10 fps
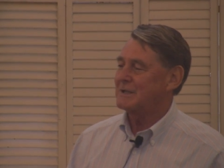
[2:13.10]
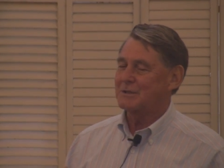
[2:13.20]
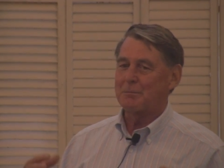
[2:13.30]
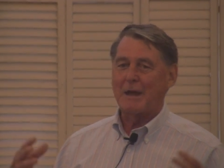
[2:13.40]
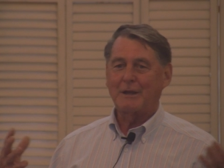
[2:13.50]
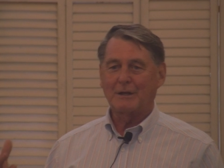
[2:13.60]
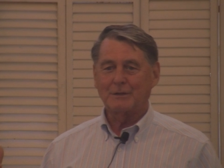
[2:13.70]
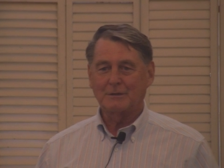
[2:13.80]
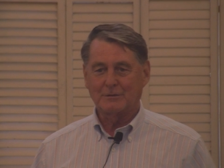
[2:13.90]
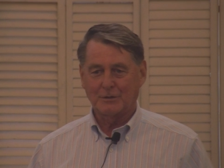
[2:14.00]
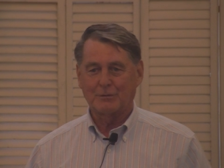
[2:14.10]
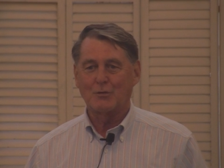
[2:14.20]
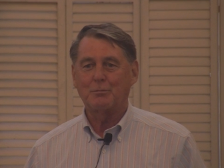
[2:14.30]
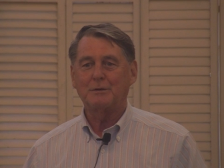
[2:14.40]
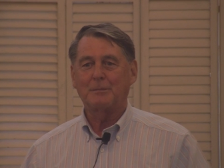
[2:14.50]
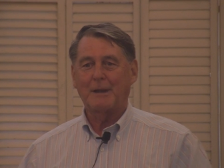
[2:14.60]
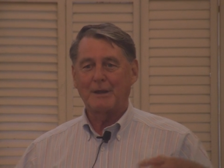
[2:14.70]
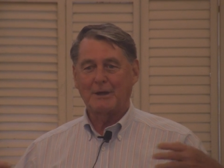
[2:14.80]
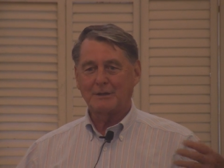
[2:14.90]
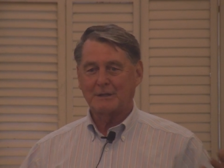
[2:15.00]
it, depending on the, the group and
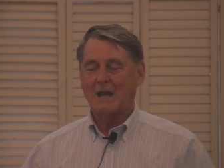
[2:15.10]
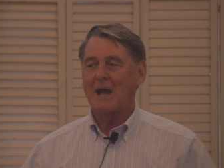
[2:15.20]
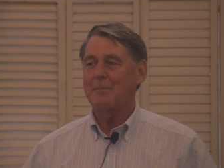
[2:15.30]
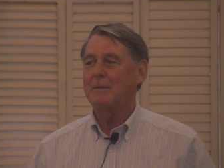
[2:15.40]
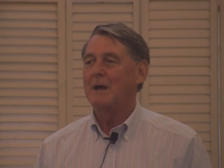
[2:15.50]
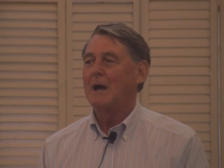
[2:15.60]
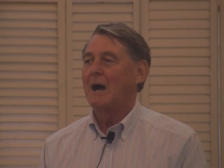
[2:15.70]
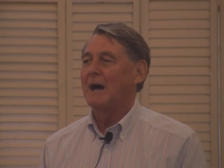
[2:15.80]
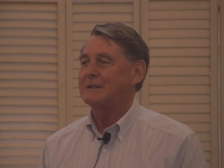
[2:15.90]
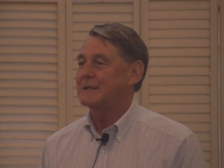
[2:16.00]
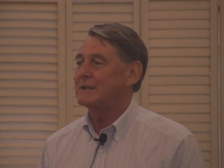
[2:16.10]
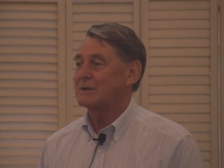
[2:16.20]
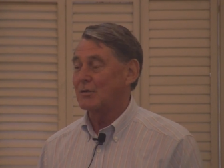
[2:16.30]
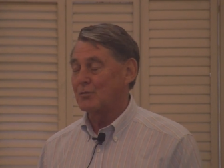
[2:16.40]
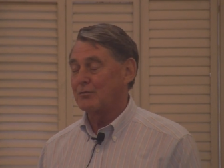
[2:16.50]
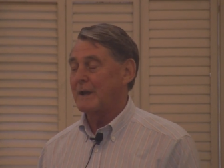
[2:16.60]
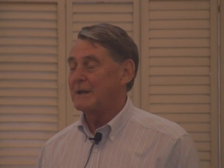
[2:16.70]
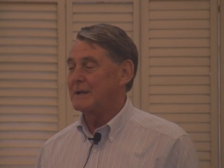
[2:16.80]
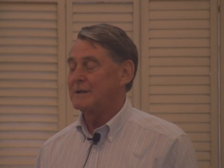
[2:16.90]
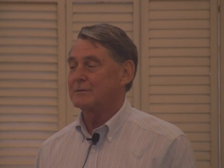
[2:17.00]
depending on the time, I said, it's a
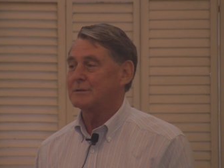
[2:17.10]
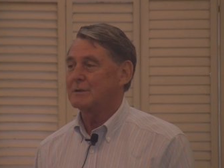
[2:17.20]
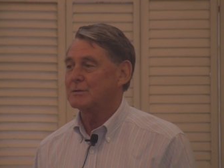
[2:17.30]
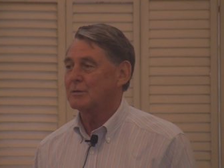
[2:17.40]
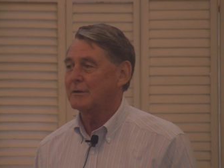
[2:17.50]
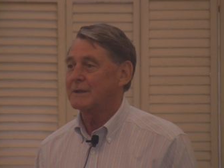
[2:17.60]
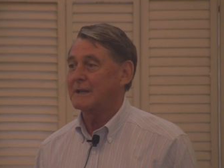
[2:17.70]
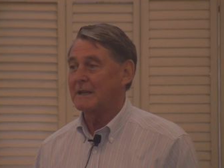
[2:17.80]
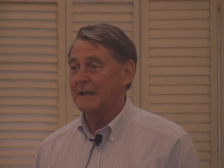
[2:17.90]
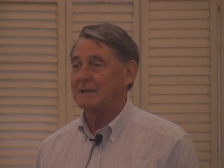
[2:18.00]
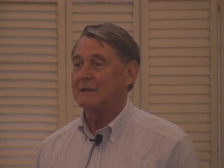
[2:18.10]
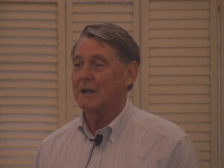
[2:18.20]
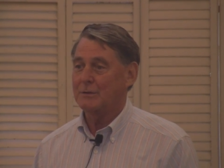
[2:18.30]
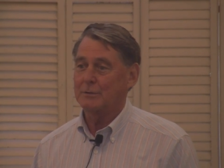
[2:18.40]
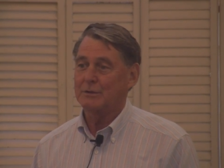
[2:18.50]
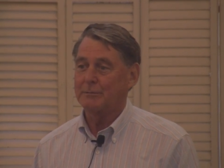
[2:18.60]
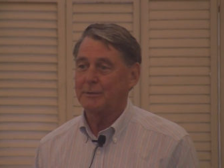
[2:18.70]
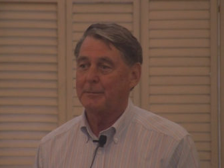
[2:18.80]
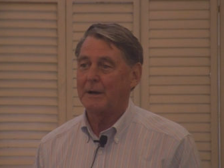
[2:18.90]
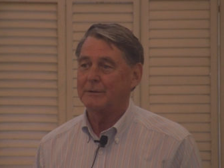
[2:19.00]
great and interesting story that I'd like to tell you a little
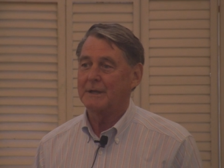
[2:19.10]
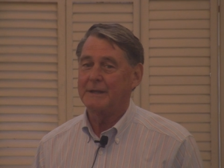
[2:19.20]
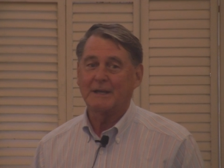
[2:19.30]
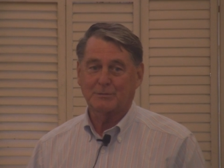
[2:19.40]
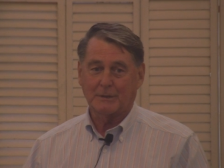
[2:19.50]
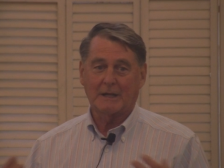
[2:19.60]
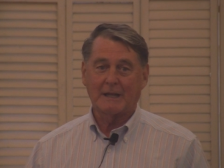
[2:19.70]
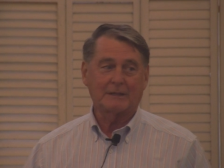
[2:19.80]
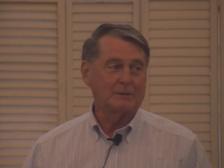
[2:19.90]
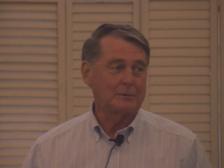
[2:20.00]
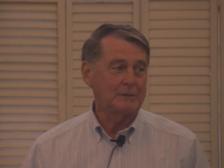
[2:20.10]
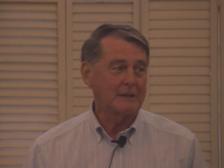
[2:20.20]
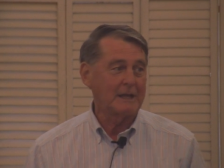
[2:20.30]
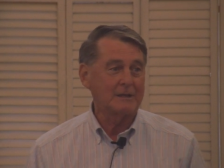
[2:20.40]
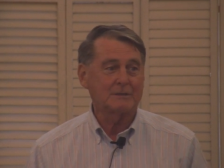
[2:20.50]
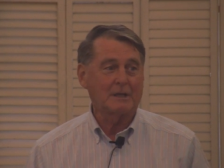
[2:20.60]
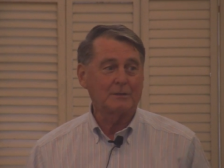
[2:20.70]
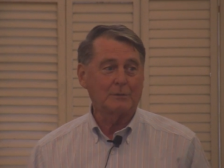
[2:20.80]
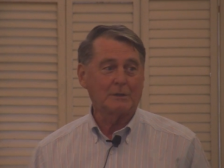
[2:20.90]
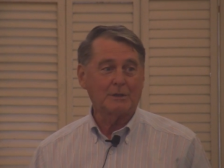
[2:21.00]
bit about. And that's what I'd like to do today is
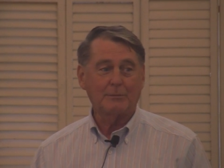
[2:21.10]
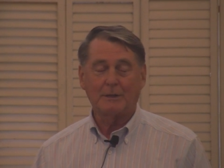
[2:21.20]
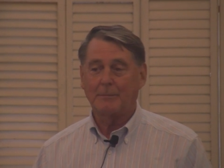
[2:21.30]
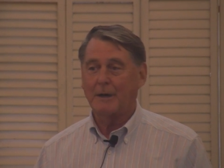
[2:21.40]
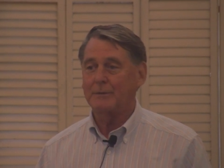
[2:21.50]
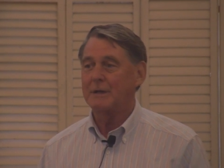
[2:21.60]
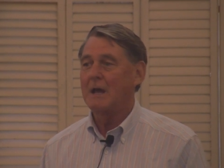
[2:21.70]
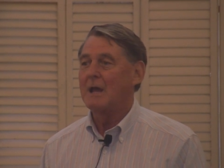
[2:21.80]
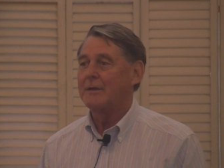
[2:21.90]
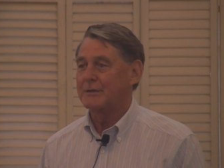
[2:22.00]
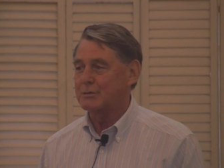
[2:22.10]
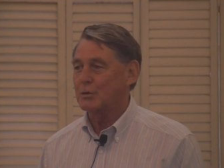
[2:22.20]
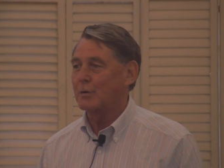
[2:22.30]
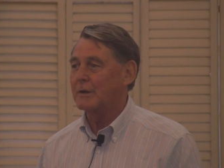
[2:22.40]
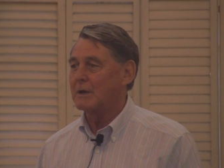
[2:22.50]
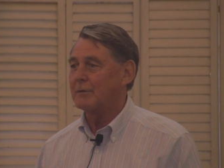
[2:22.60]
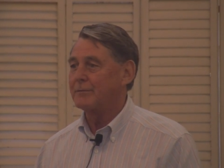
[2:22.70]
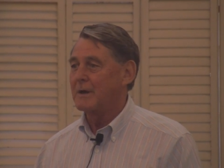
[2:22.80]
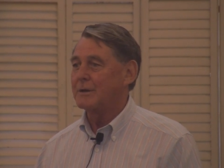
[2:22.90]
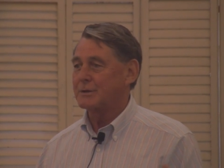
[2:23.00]
tell you a little bit about the story
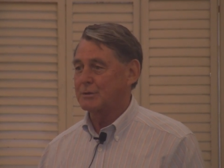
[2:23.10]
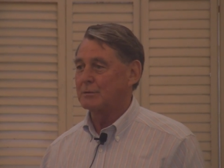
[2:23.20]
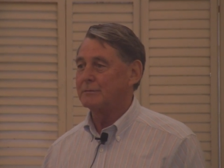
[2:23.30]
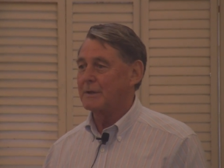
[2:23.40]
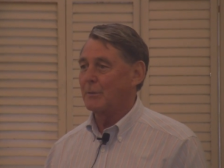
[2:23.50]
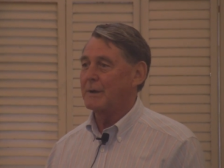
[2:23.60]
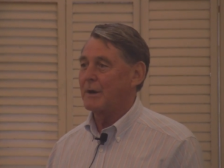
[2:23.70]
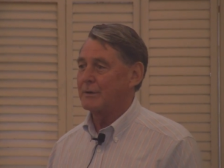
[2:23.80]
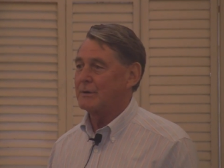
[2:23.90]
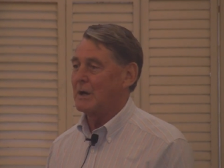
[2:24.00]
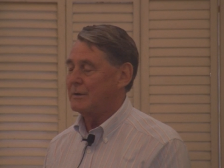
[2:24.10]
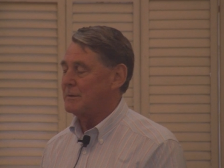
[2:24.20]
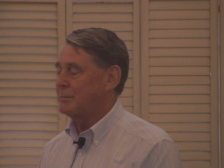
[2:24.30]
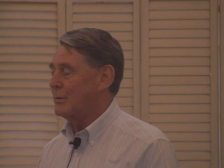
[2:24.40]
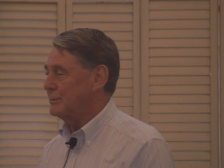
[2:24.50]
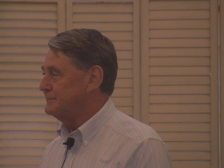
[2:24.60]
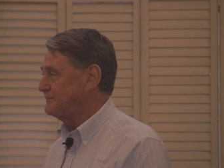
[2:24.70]
of the children that went out on, on the boat.